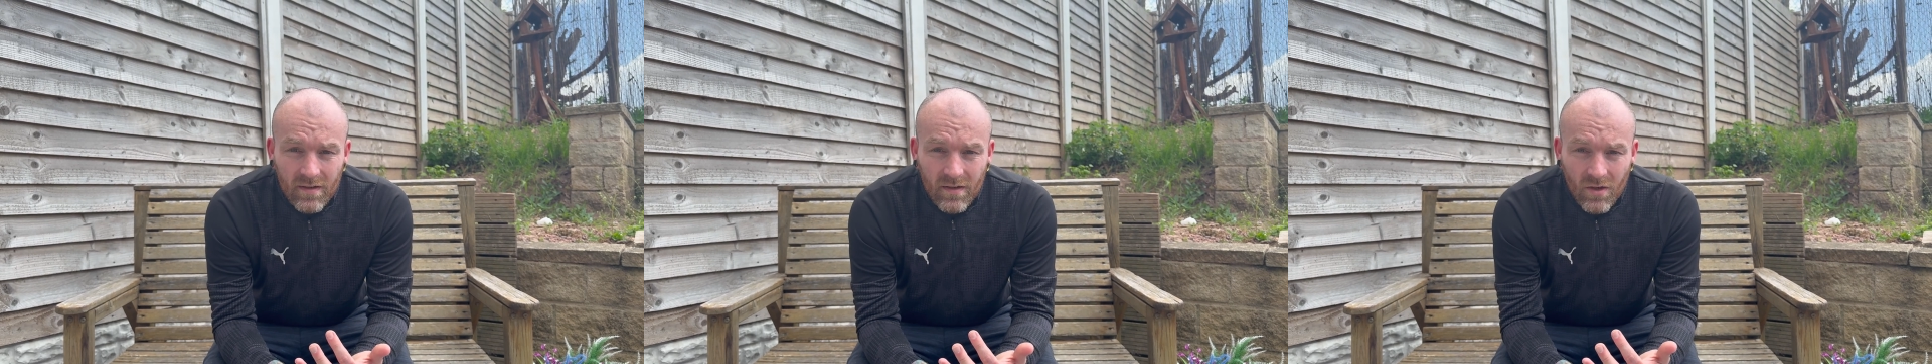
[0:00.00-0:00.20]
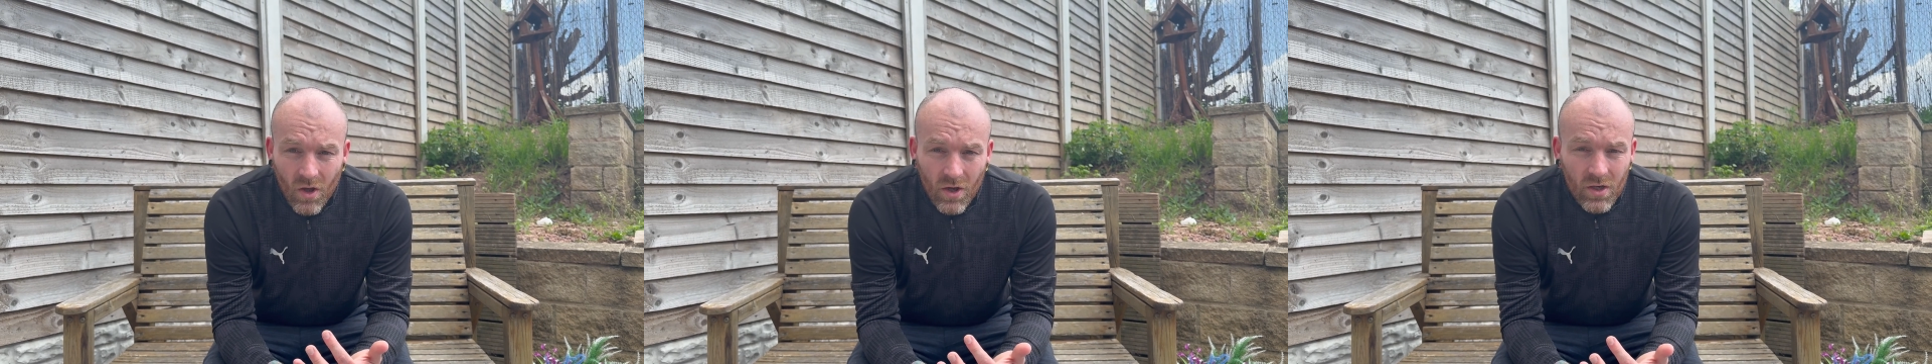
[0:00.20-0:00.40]

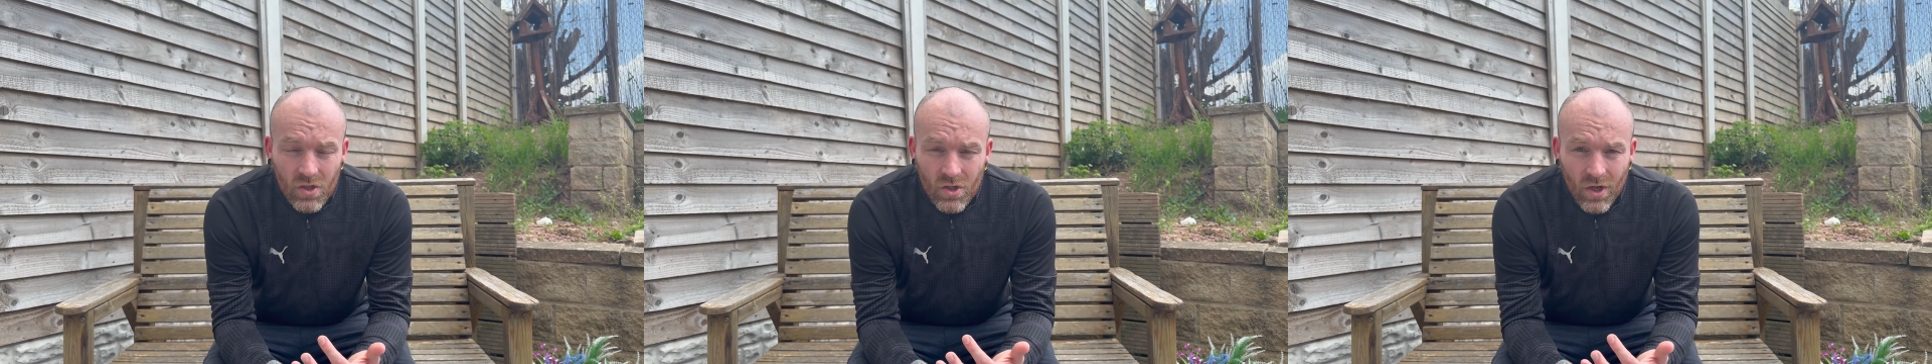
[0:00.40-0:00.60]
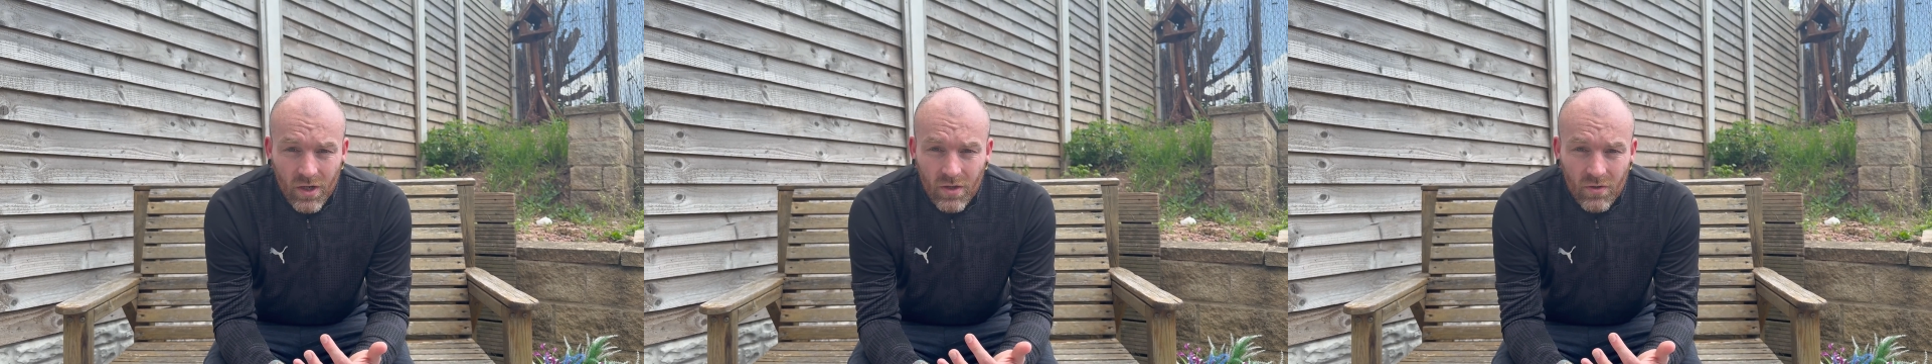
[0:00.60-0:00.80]
not
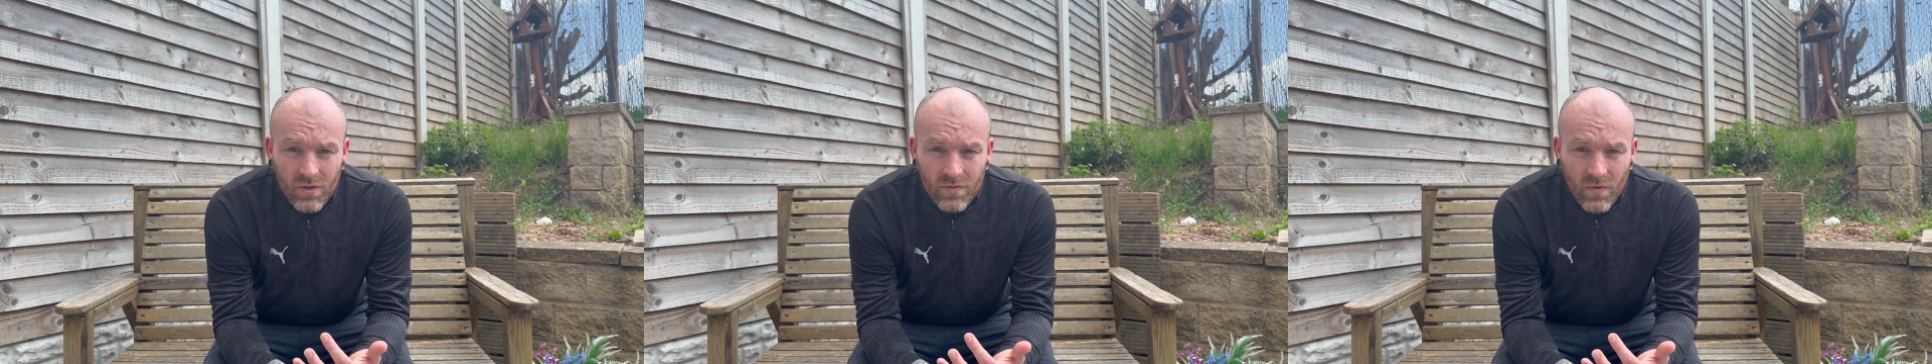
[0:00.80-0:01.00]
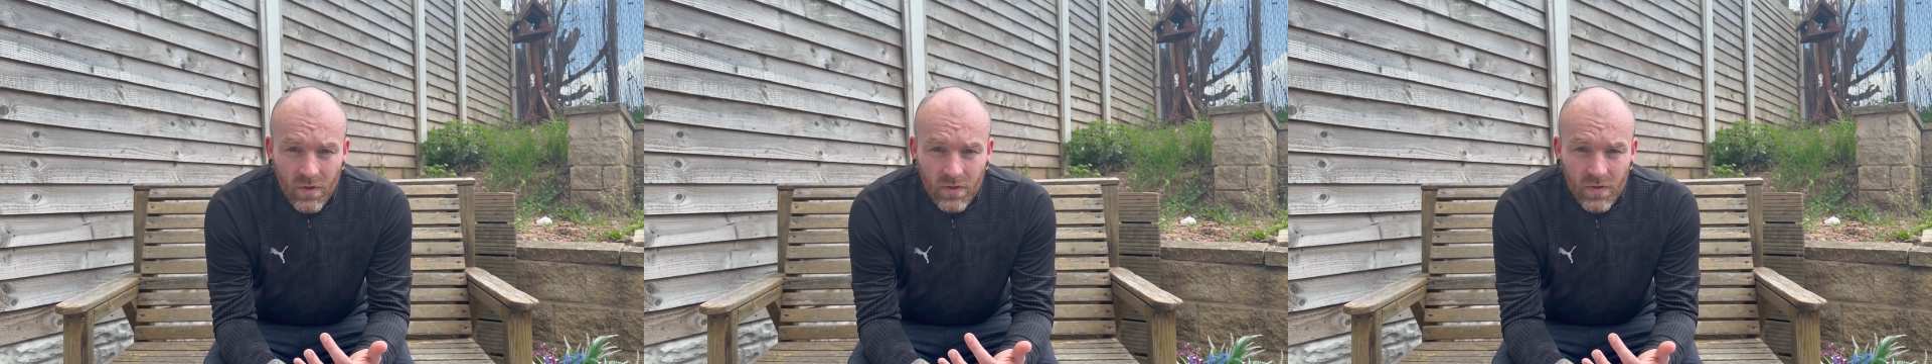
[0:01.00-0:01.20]
enjoying
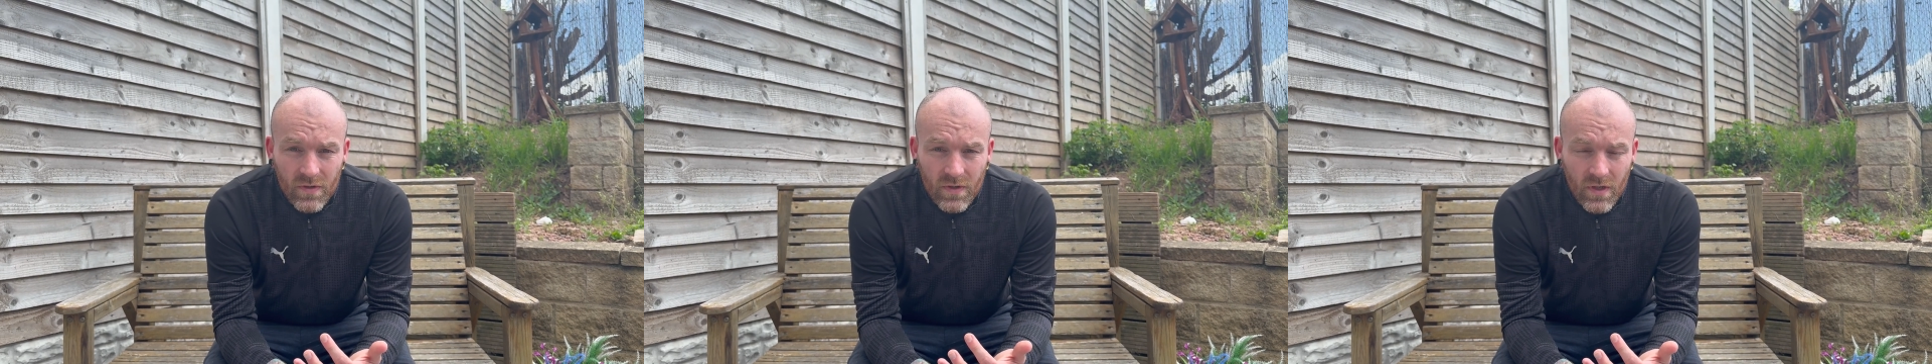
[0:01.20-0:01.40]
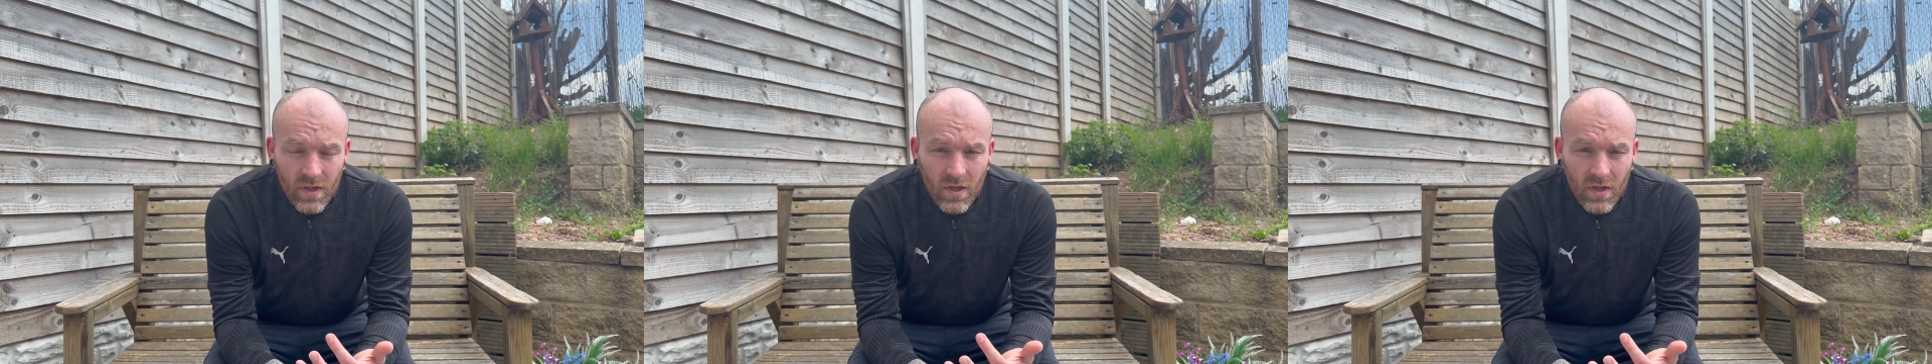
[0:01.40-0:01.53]
those runs.